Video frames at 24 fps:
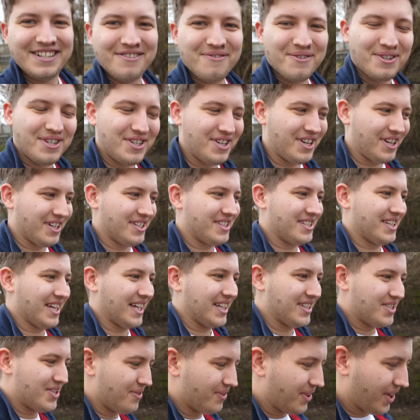what do you guys
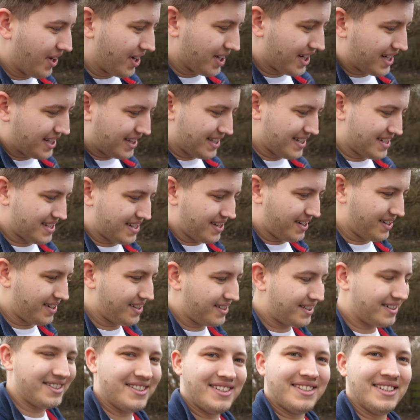think? Do you like this
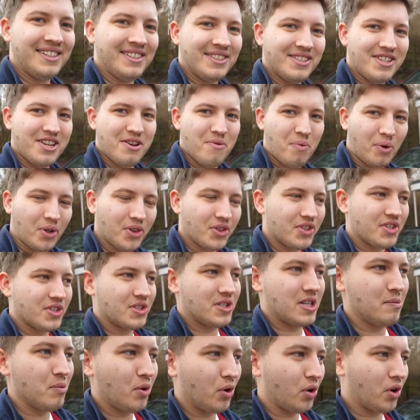car? Do you want to
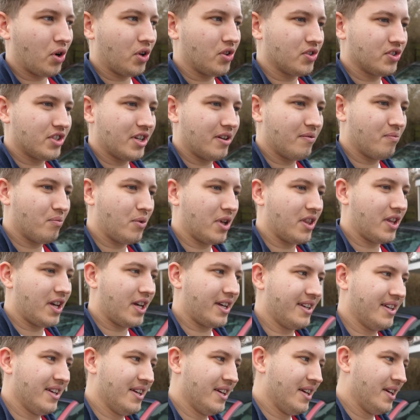see more content with it?